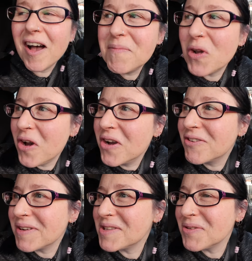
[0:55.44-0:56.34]
I'm not
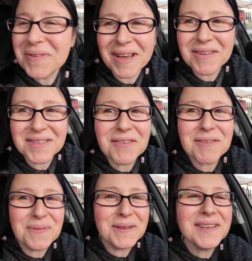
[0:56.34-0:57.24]
hungry at all now because I've
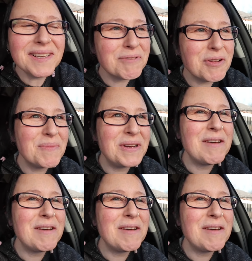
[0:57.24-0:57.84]
completely ruined my